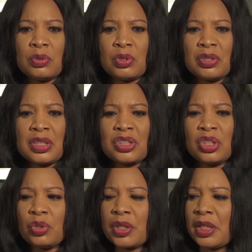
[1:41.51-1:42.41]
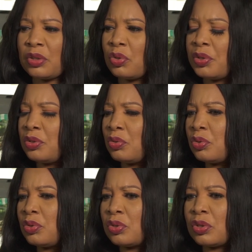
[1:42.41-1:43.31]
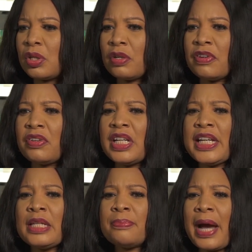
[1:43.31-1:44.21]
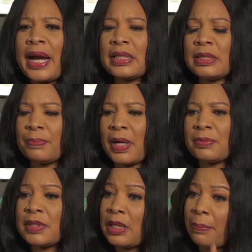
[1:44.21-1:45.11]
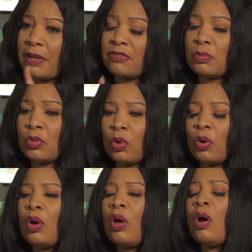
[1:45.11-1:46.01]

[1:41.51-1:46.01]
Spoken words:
I was actually looking at going to all those very laid back departments apart from law,